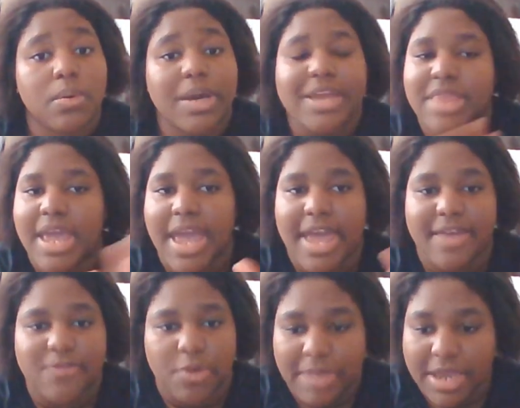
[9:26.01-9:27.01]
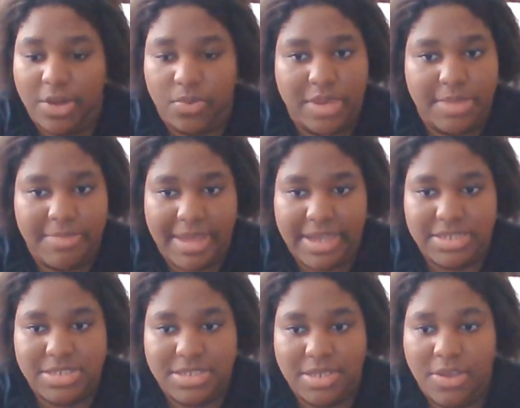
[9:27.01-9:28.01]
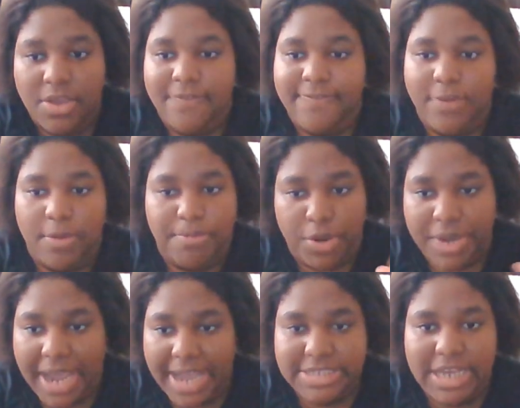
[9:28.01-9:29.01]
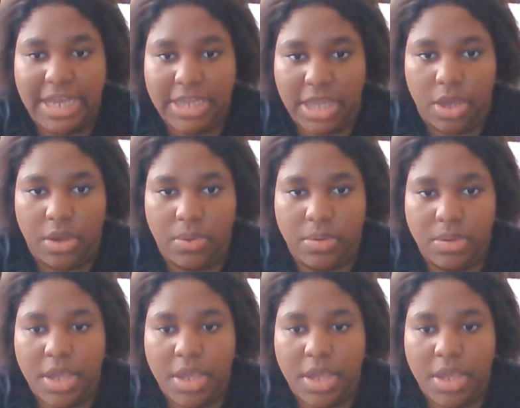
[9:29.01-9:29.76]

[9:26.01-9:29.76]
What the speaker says: if they ever made a remix for Bodak Yellow,